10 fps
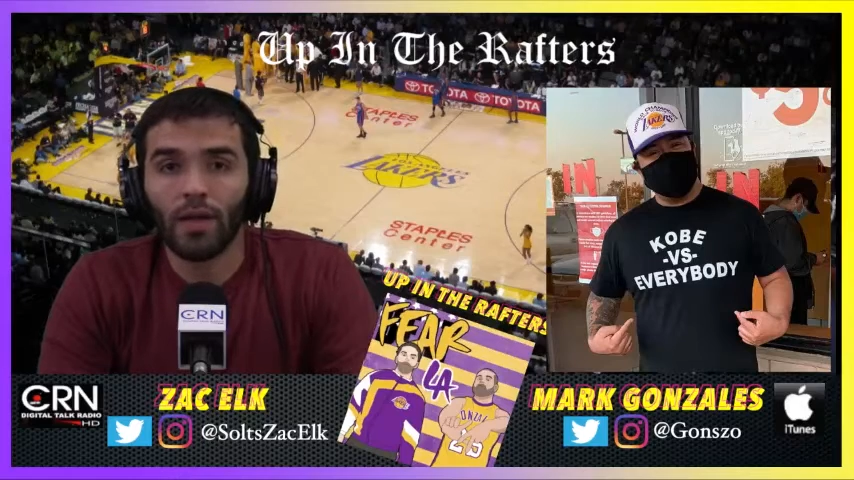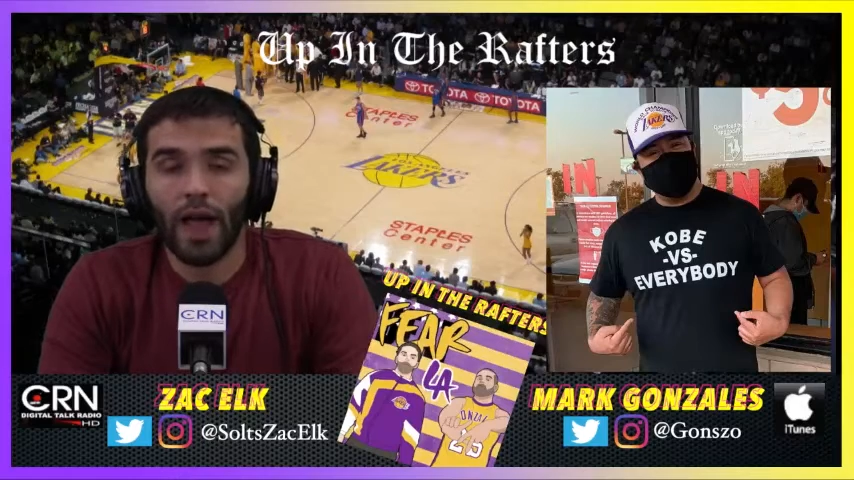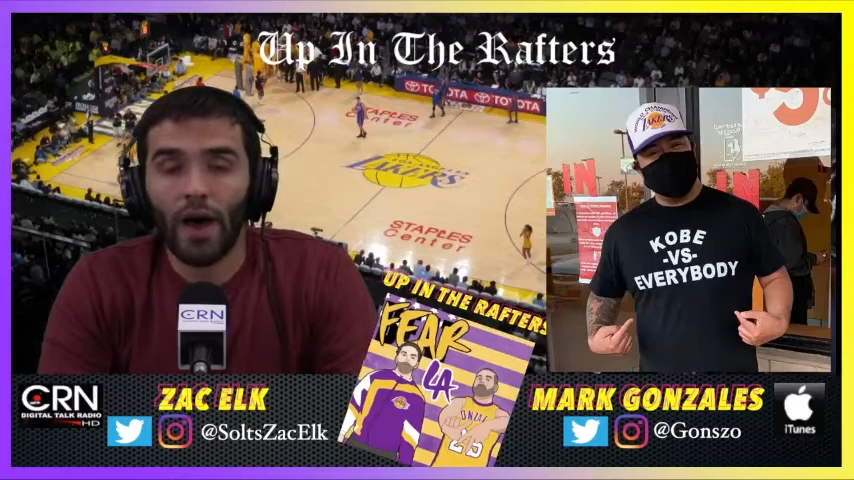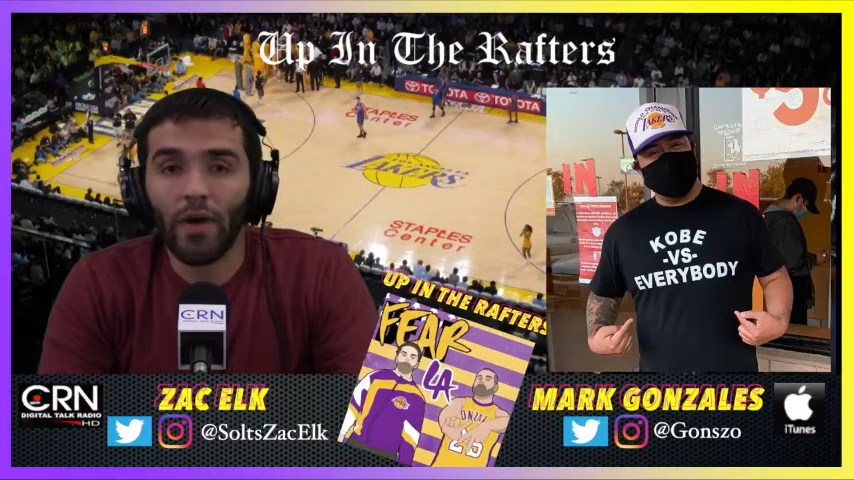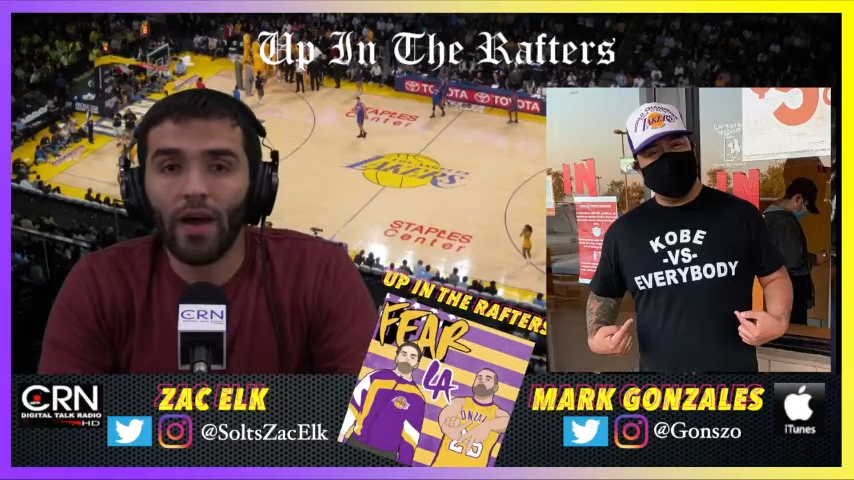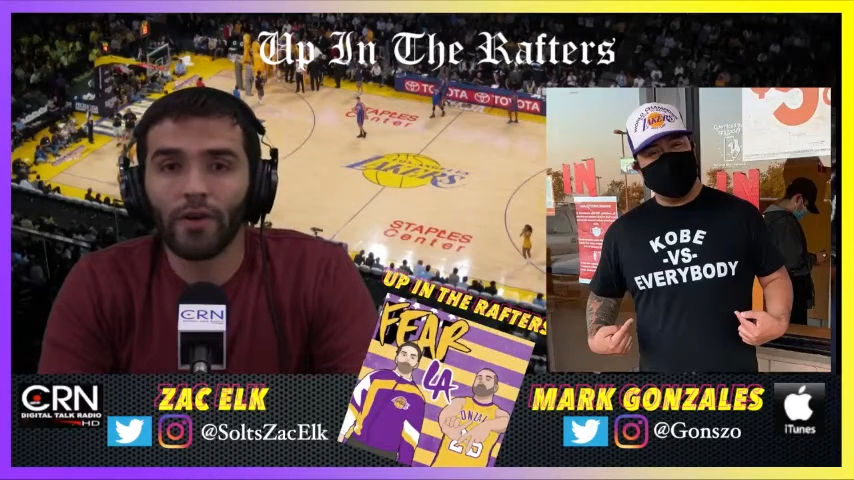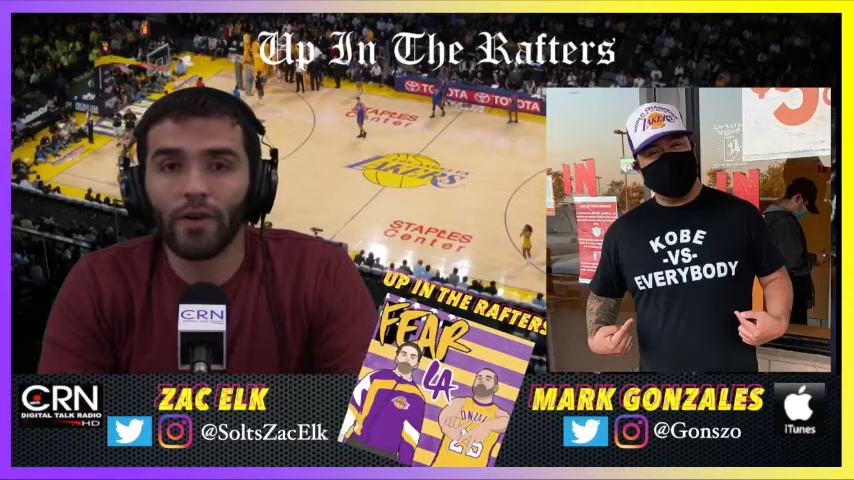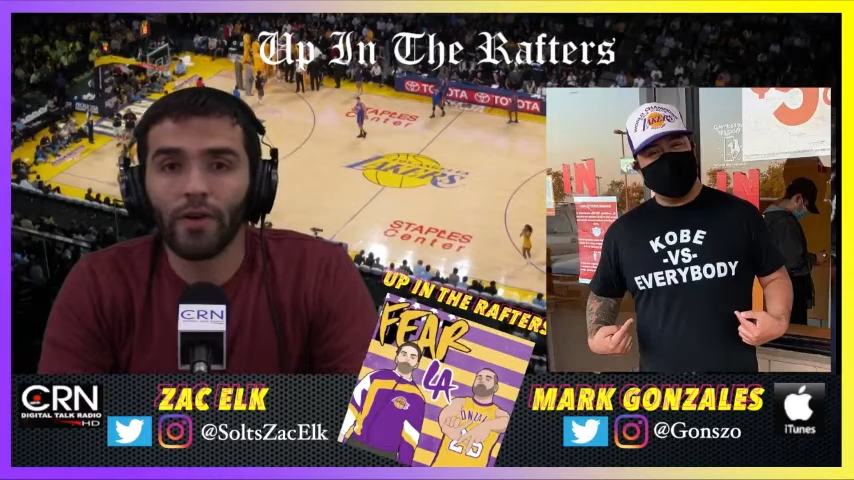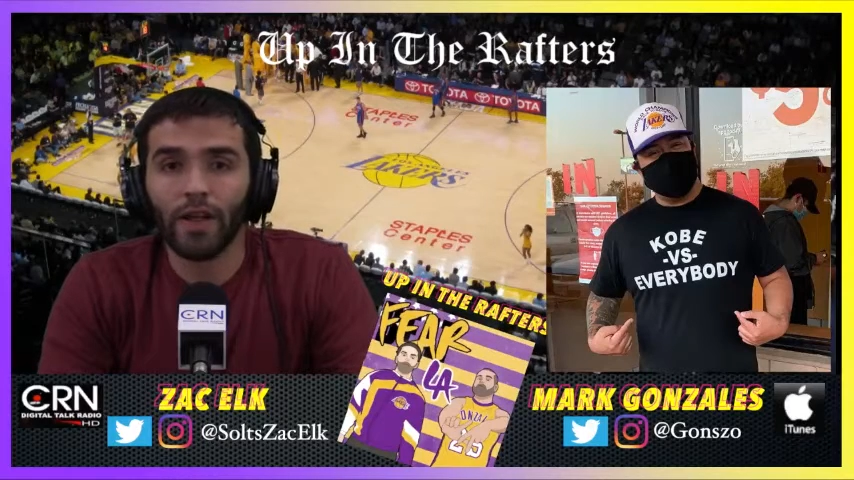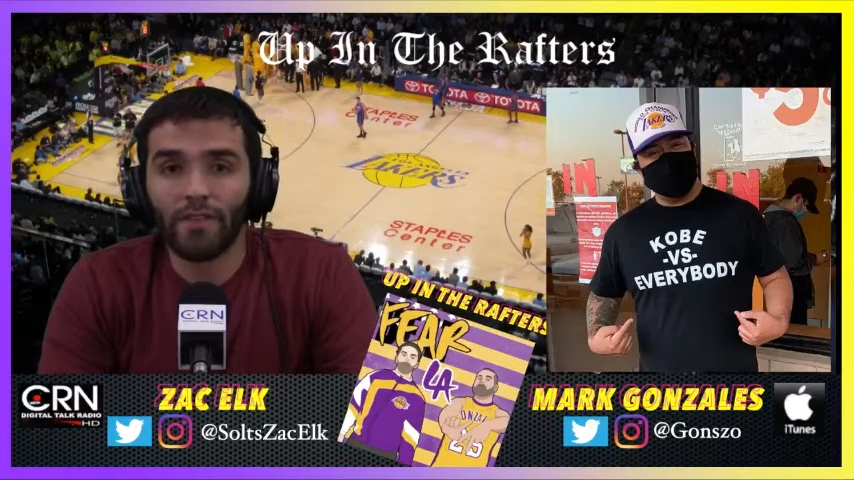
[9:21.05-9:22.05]

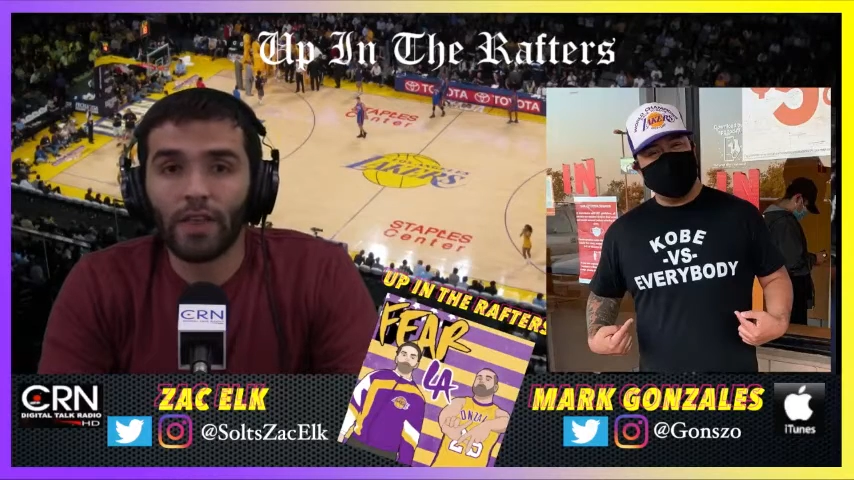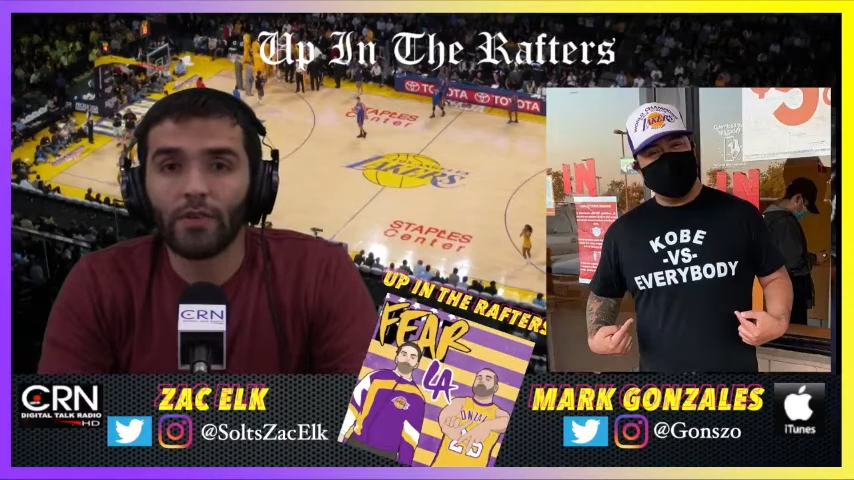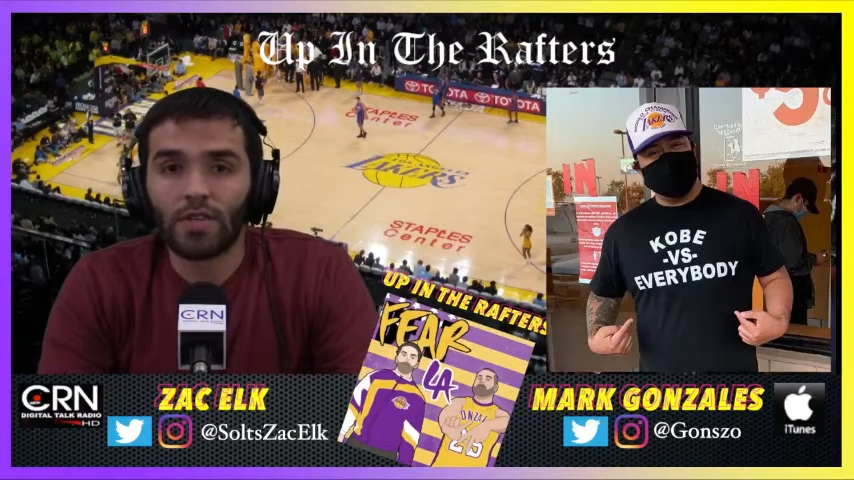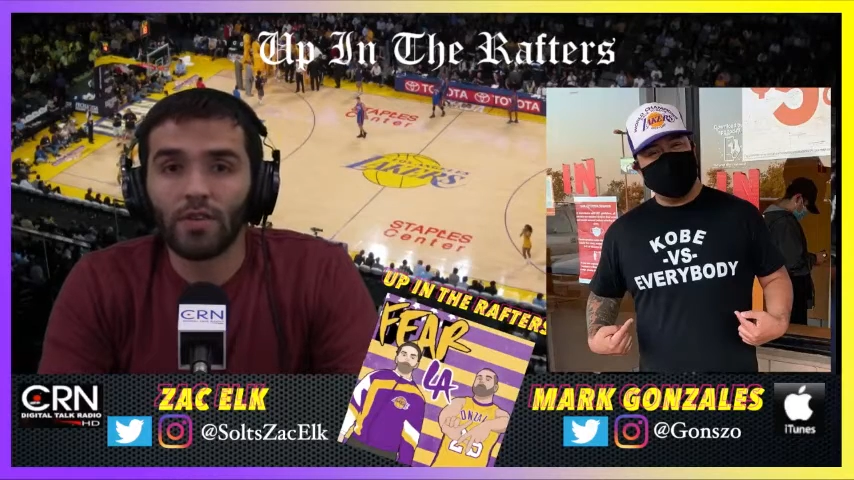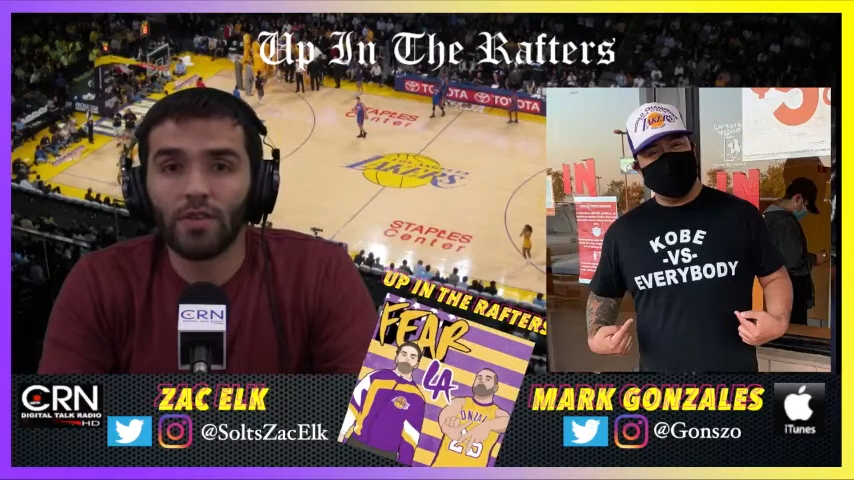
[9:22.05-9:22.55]
However, if they were still